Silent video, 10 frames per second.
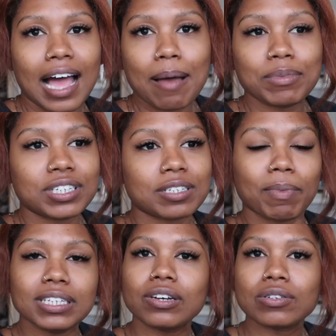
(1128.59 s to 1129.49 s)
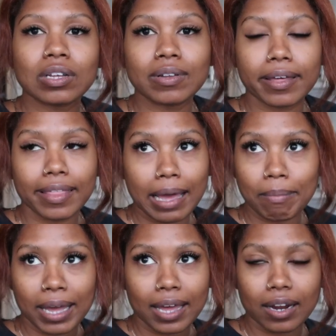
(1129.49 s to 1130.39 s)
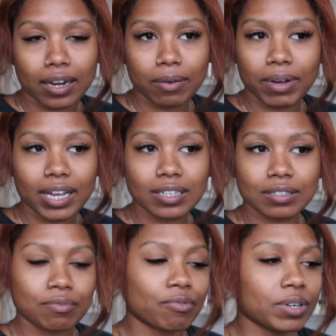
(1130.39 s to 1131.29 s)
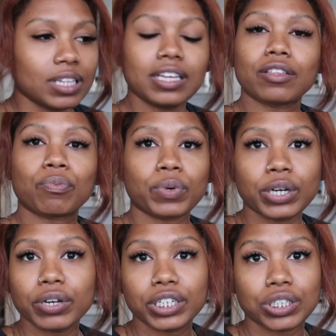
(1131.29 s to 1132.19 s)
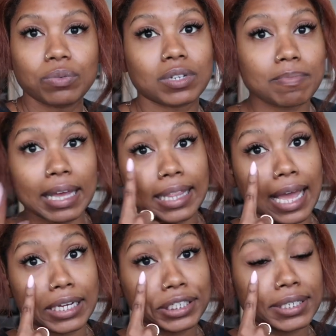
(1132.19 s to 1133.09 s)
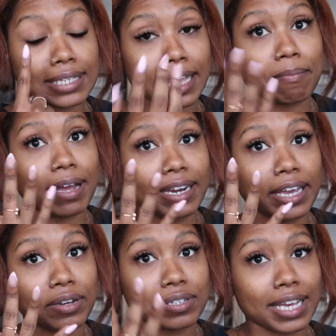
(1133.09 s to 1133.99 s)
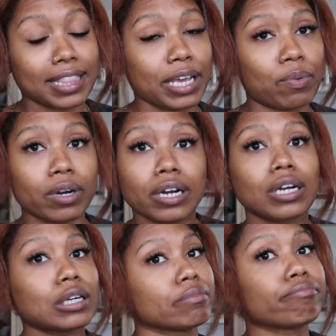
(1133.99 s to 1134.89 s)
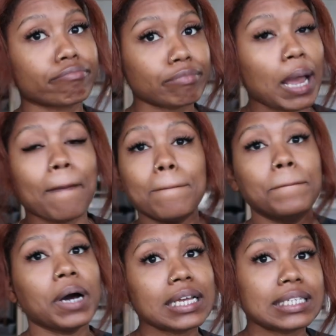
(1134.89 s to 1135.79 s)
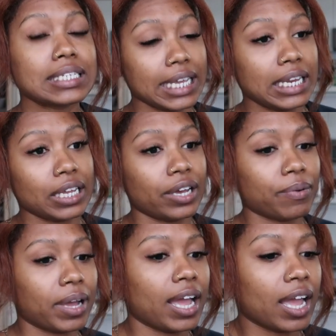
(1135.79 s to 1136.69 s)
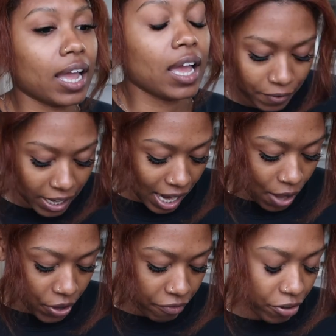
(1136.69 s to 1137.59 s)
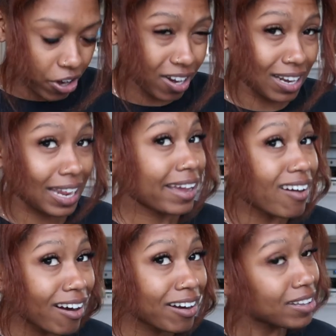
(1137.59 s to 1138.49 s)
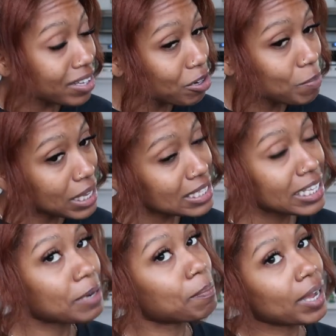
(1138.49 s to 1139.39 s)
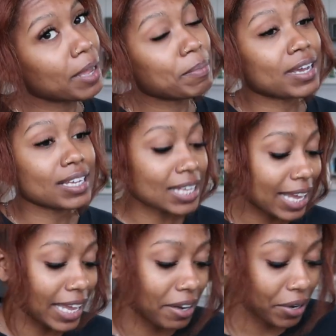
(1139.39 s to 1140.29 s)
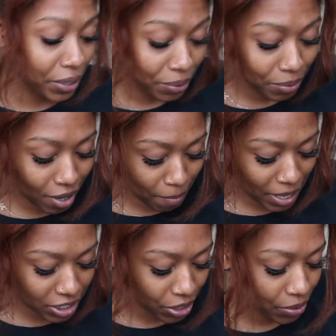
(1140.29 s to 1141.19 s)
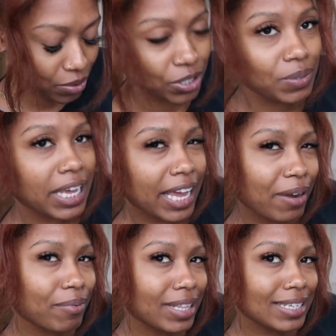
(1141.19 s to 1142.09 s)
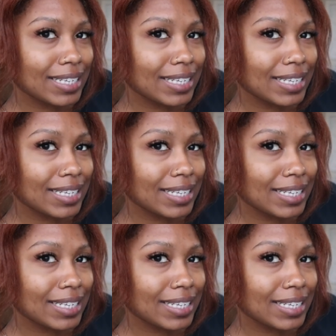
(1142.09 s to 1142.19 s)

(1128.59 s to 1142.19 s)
my toes don't look that bad anyways. Really, the real issue was my lashes and my nails. Like, they were busted, okay? Feet, however, they are a little busted, but because I get nude on my toes, you can't really